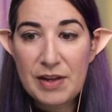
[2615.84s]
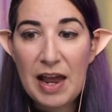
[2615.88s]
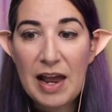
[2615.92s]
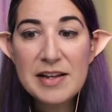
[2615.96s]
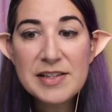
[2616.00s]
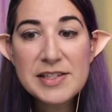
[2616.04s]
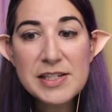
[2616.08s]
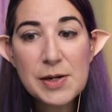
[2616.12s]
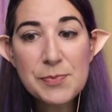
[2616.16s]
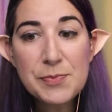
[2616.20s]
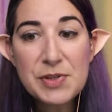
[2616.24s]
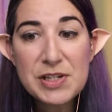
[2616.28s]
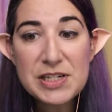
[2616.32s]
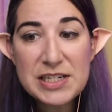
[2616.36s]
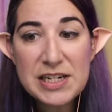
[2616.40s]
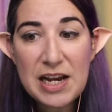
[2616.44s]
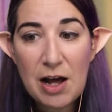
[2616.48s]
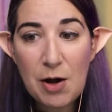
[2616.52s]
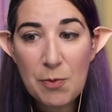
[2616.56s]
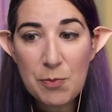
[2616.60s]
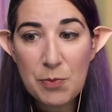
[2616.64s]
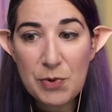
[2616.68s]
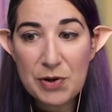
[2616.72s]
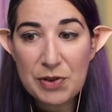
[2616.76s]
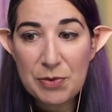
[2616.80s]
something to
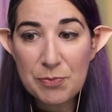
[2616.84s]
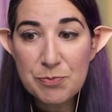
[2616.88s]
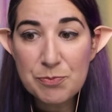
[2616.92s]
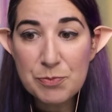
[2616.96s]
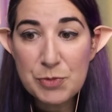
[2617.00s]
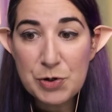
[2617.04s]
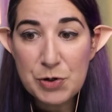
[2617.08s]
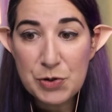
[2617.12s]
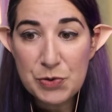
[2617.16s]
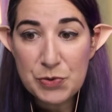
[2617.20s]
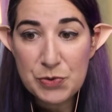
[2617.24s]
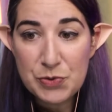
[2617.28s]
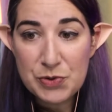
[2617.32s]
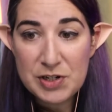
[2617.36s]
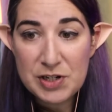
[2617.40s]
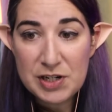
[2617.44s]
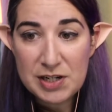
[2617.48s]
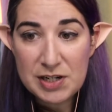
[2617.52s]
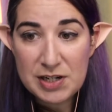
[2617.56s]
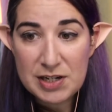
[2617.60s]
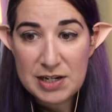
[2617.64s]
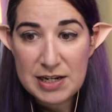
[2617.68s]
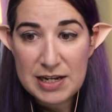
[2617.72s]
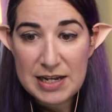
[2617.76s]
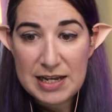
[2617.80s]
help with mood
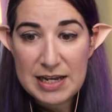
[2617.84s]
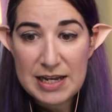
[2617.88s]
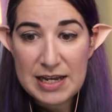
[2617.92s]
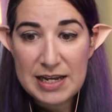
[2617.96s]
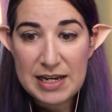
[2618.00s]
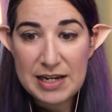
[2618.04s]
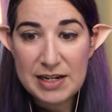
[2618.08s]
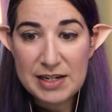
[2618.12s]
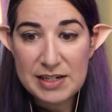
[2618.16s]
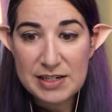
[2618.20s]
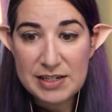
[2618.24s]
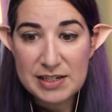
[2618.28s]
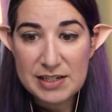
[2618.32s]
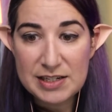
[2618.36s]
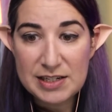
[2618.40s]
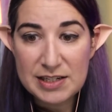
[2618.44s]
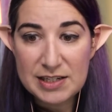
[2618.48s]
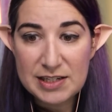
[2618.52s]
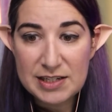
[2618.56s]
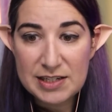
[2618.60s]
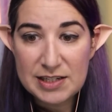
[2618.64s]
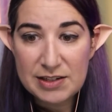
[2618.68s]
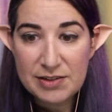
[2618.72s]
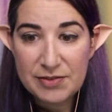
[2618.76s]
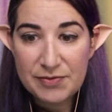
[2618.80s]

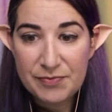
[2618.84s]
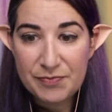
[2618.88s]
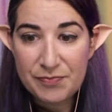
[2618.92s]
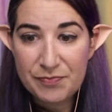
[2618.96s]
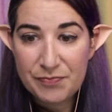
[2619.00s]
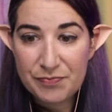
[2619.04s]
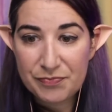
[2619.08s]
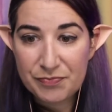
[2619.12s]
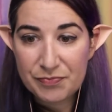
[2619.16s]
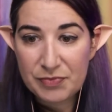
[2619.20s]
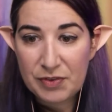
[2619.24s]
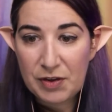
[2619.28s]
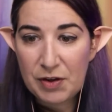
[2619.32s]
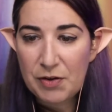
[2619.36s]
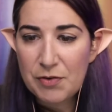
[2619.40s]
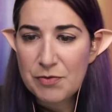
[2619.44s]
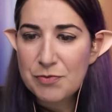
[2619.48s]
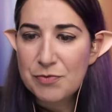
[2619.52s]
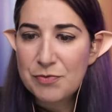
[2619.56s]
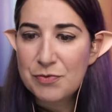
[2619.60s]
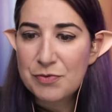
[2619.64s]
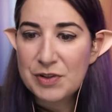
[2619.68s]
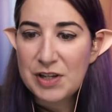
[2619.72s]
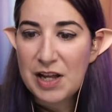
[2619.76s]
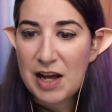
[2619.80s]
is
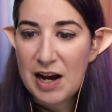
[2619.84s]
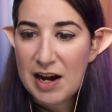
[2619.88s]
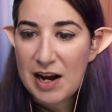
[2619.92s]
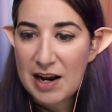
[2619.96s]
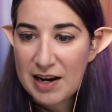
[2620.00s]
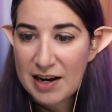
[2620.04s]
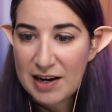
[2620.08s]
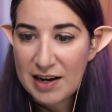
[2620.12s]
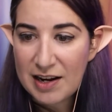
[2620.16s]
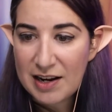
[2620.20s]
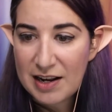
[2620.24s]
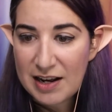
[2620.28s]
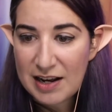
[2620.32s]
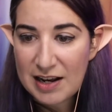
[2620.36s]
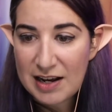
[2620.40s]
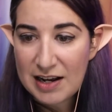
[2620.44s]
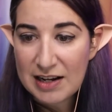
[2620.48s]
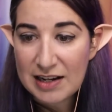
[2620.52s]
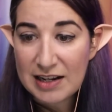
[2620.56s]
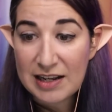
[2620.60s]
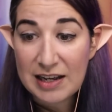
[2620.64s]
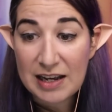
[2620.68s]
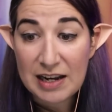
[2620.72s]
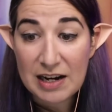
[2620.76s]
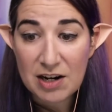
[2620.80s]
fly
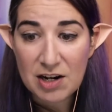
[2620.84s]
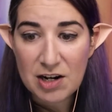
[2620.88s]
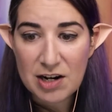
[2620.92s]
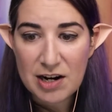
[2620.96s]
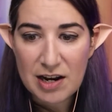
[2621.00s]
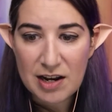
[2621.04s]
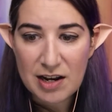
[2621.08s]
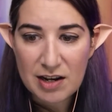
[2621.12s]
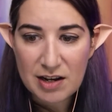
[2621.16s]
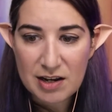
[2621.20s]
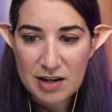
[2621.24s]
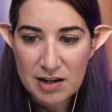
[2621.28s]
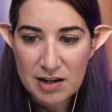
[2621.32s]
agaric.